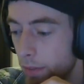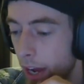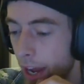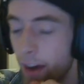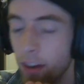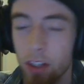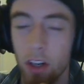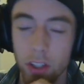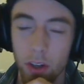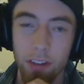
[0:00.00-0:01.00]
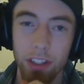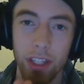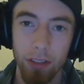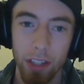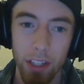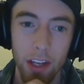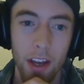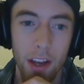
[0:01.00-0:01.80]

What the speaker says: I also have a TV